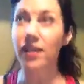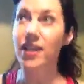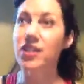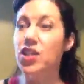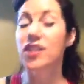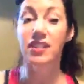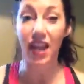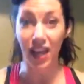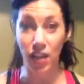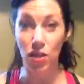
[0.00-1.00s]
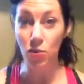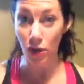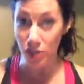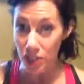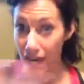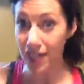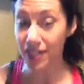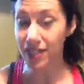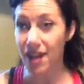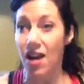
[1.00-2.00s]
let's just say you were
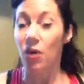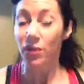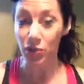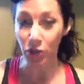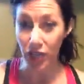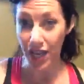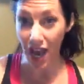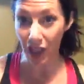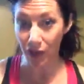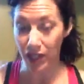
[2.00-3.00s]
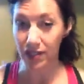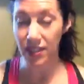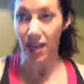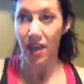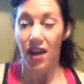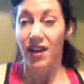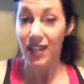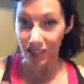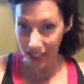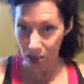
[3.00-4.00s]
just restricting calories,
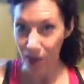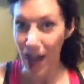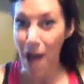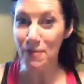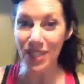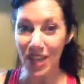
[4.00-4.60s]
because this is what happens.